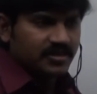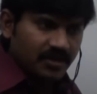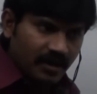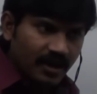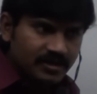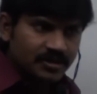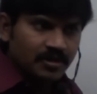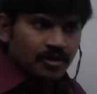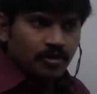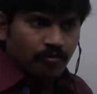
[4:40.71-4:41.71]
syntax,
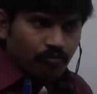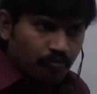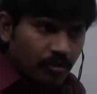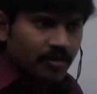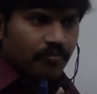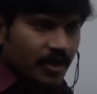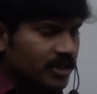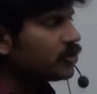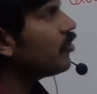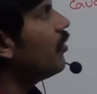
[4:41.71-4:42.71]
but make
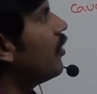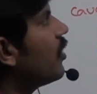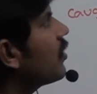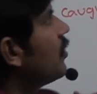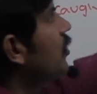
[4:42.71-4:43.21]
sure